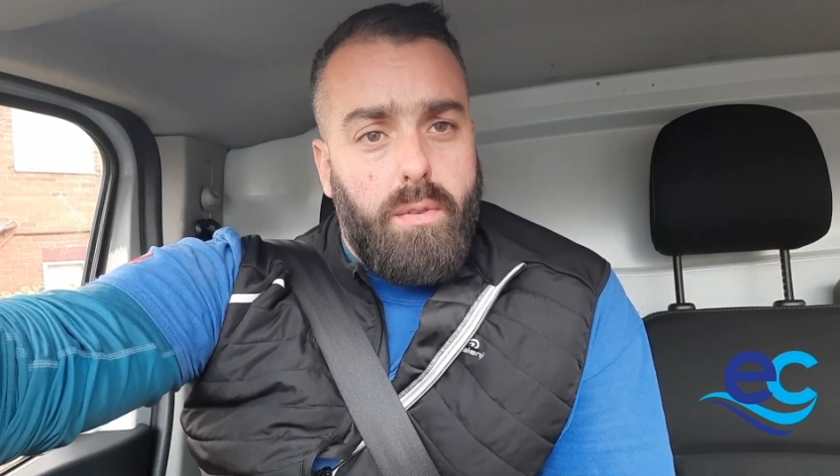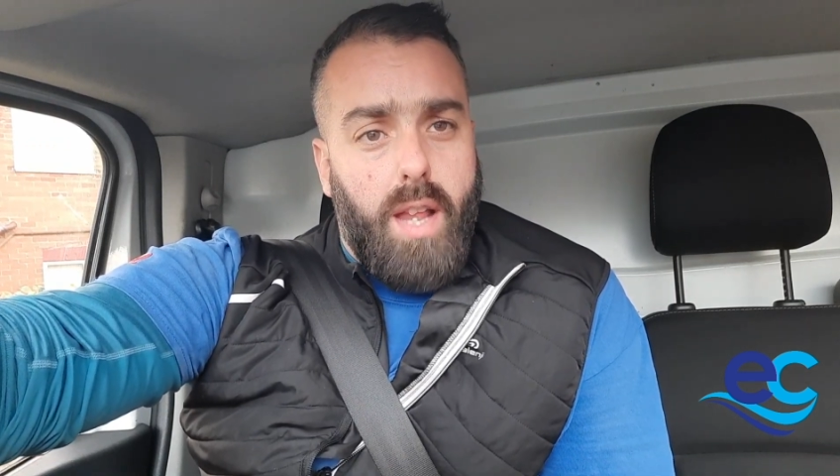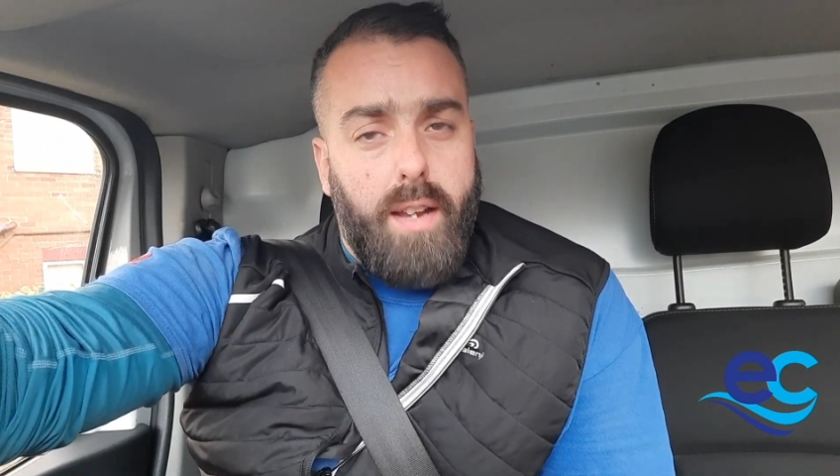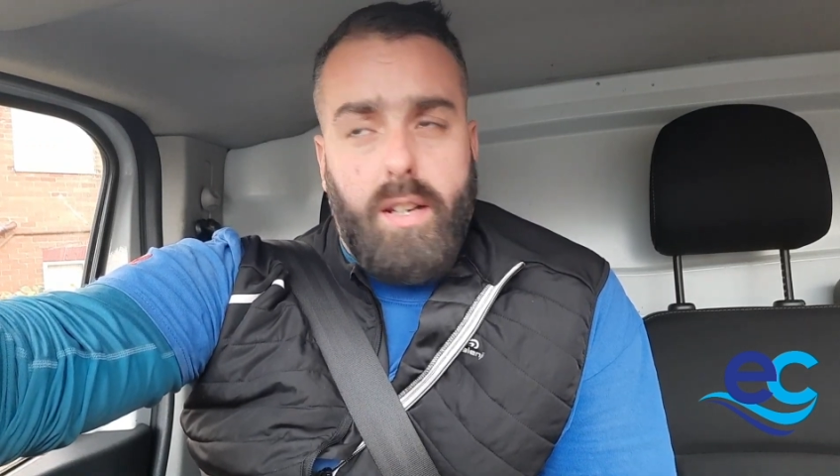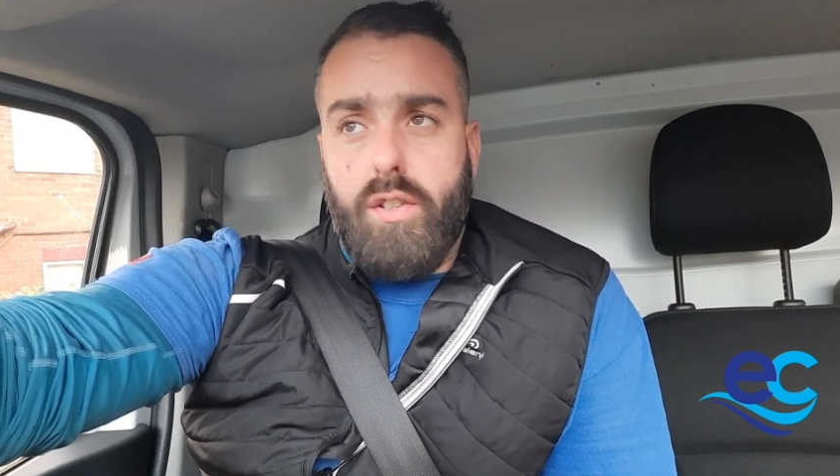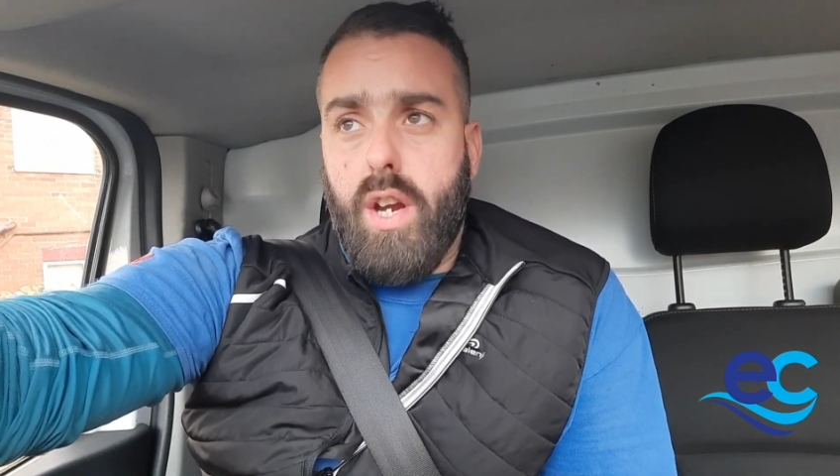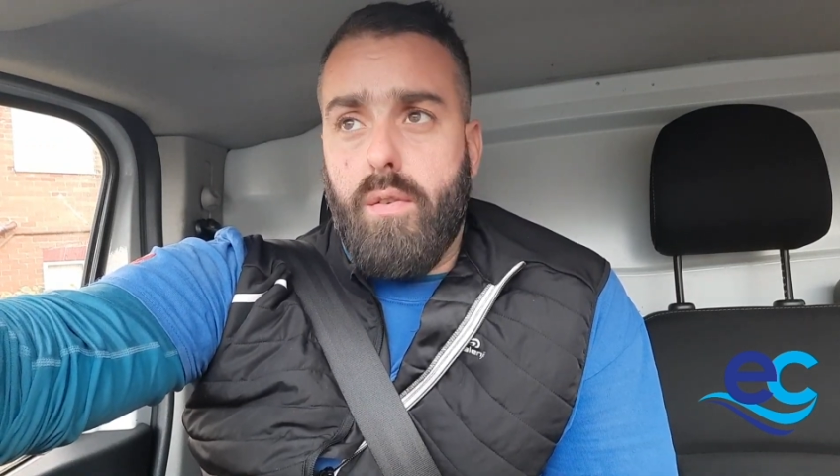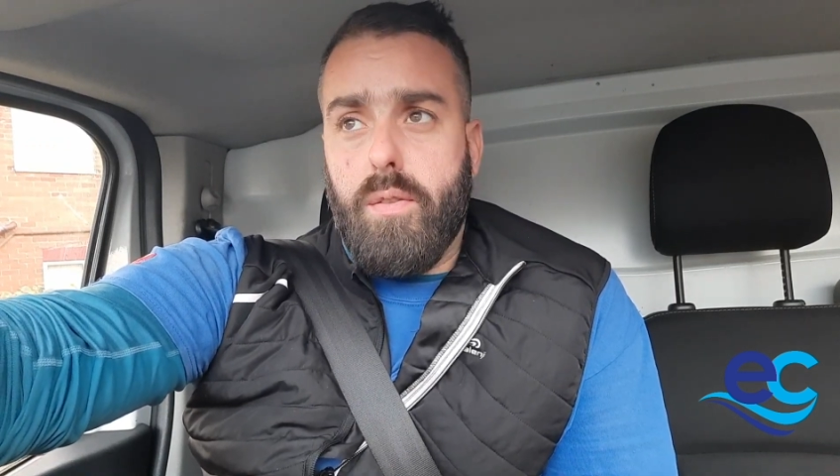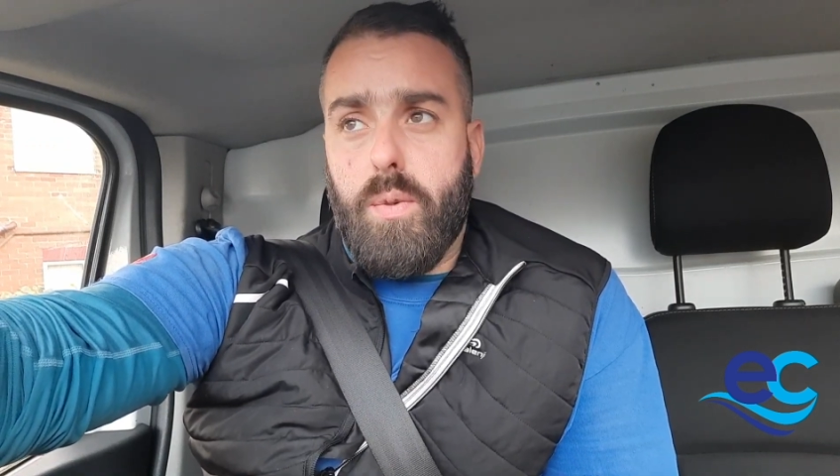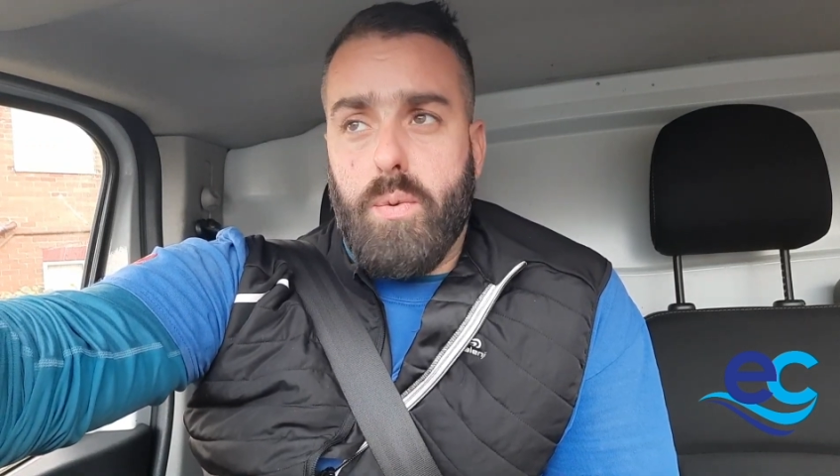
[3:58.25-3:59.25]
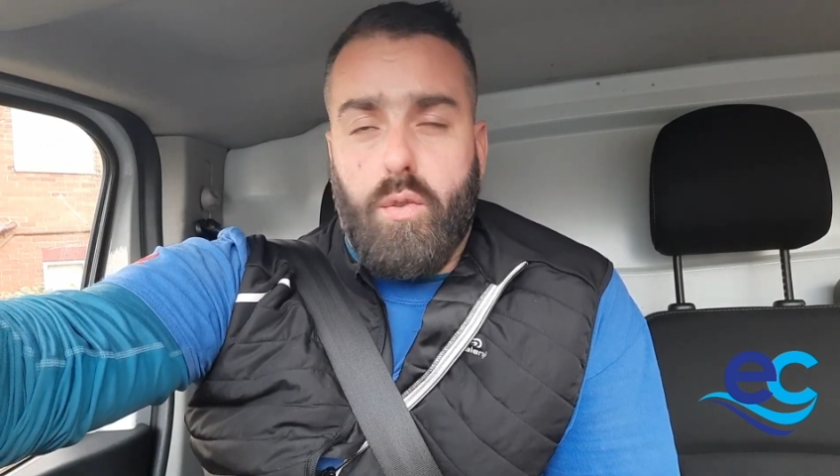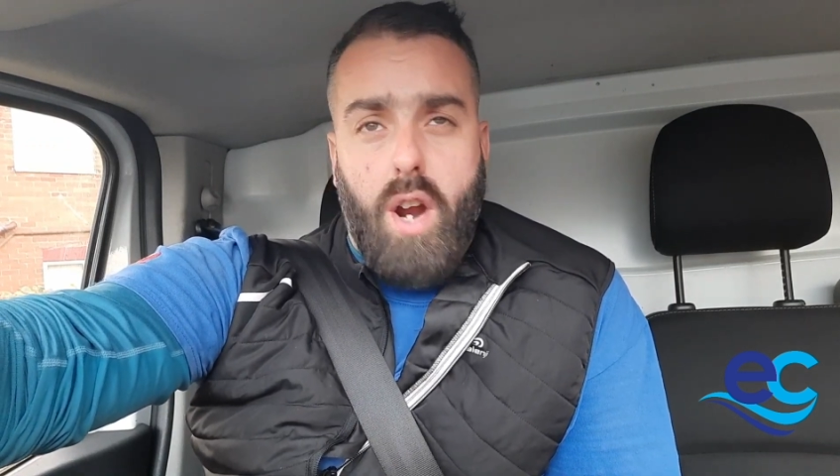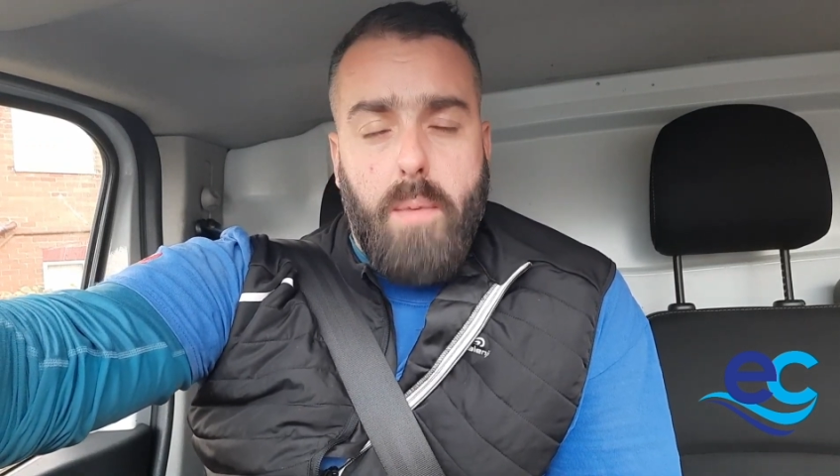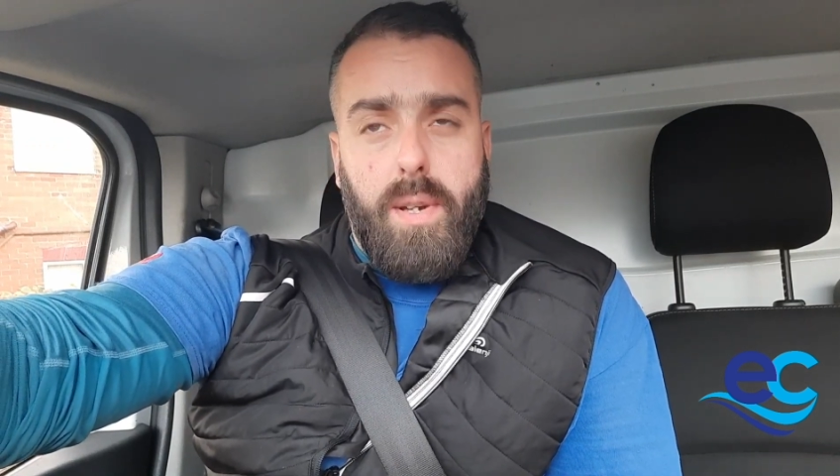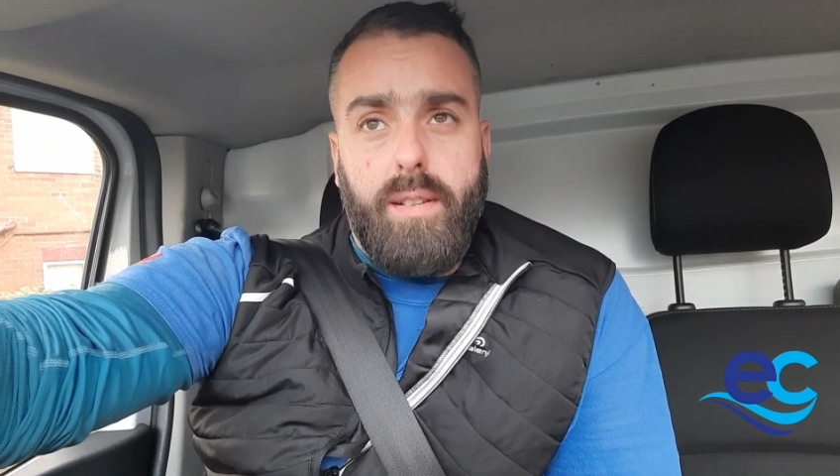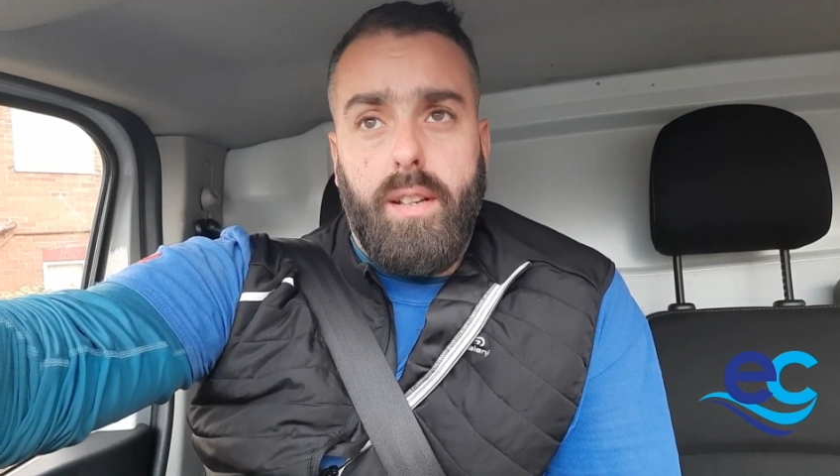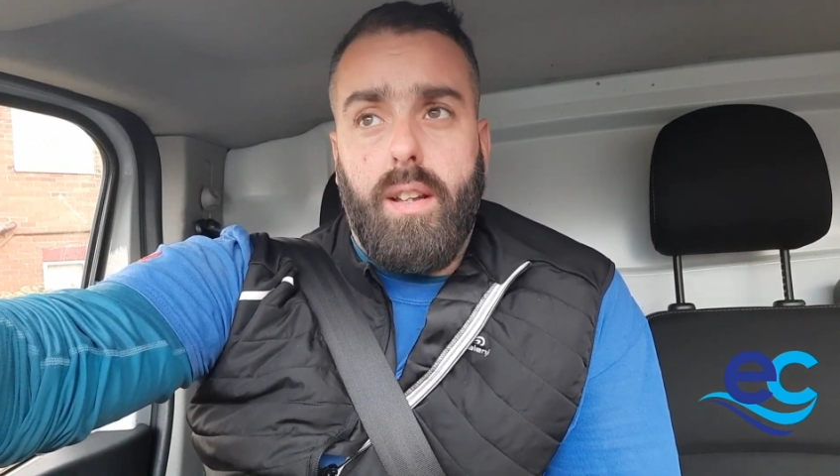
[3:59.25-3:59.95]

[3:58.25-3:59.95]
liking, sharing and subscribing.